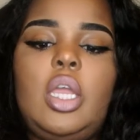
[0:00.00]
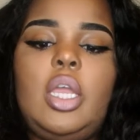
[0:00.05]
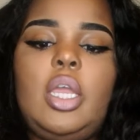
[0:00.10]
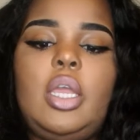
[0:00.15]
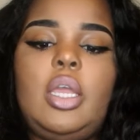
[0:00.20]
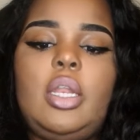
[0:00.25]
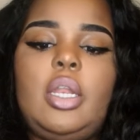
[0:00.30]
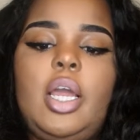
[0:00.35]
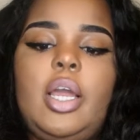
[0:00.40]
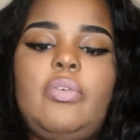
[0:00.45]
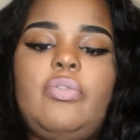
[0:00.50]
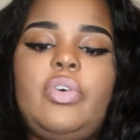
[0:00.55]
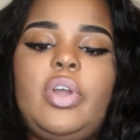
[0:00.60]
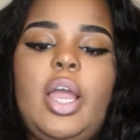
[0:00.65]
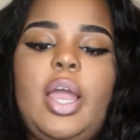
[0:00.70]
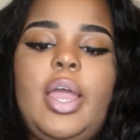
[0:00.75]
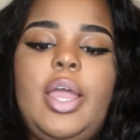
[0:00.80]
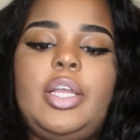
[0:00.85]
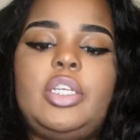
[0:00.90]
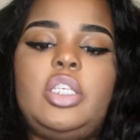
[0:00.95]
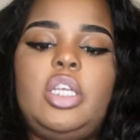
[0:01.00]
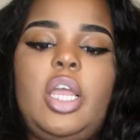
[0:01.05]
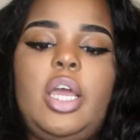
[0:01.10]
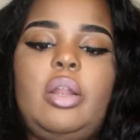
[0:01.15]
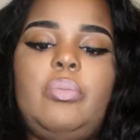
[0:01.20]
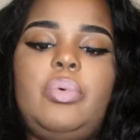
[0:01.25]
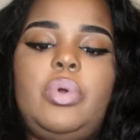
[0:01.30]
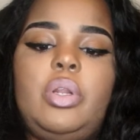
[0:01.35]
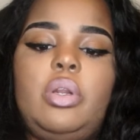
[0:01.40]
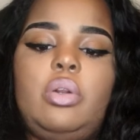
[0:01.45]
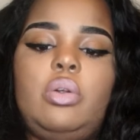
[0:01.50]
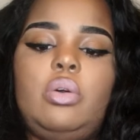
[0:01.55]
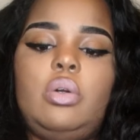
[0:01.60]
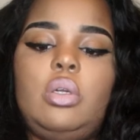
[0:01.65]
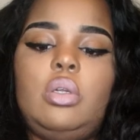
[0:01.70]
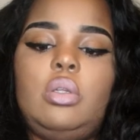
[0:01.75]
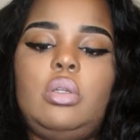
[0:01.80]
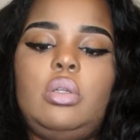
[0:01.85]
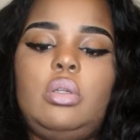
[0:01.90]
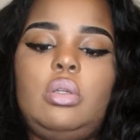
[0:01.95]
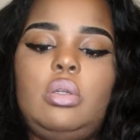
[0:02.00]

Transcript: and I forgot actually how to put it on.